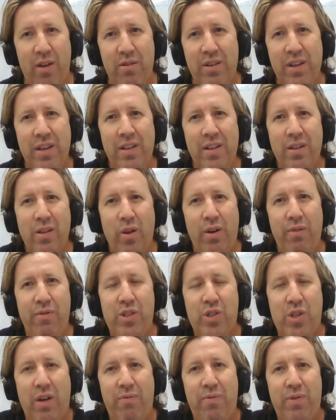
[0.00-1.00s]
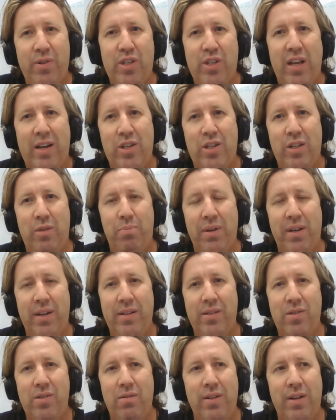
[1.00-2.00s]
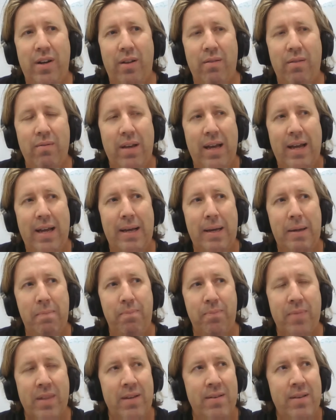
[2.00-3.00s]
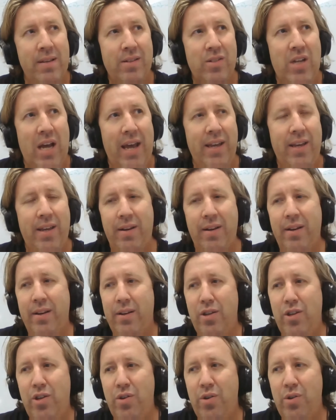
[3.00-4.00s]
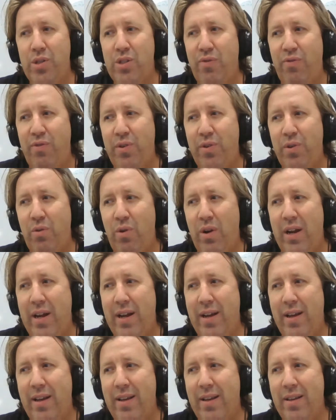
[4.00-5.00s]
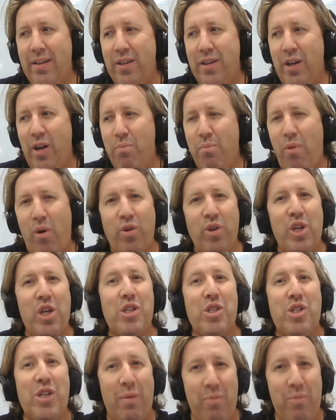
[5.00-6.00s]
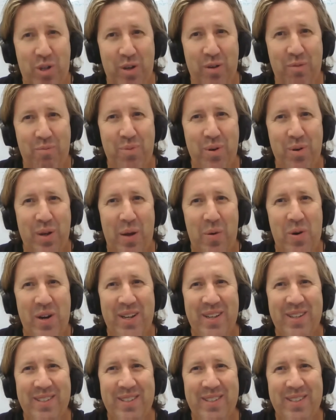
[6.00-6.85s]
A lot of your stuff has actually been, taken and used for, modern consumption, put it that way.